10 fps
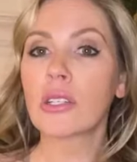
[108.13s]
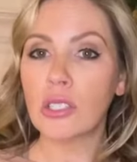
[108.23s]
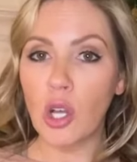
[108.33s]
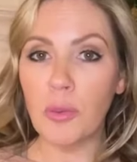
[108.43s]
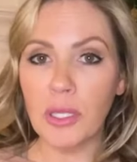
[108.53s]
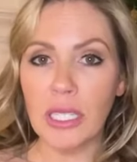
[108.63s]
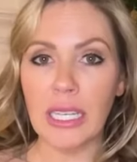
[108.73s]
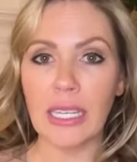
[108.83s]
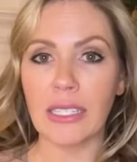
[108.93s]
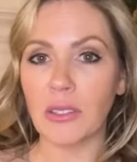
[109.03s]

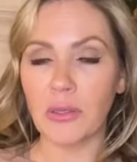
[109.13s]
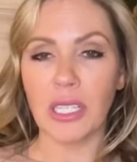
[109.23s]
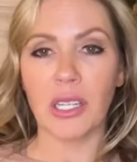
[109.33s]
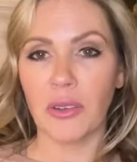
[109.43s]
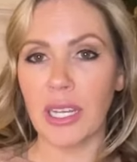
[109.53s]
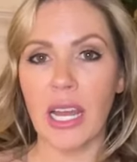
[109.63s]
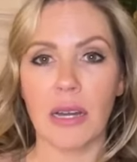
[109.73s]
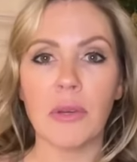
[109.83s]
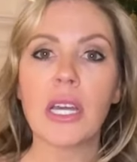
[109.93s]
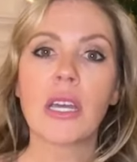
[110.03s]
globally is only going
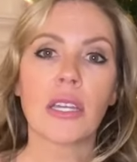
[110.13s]
up.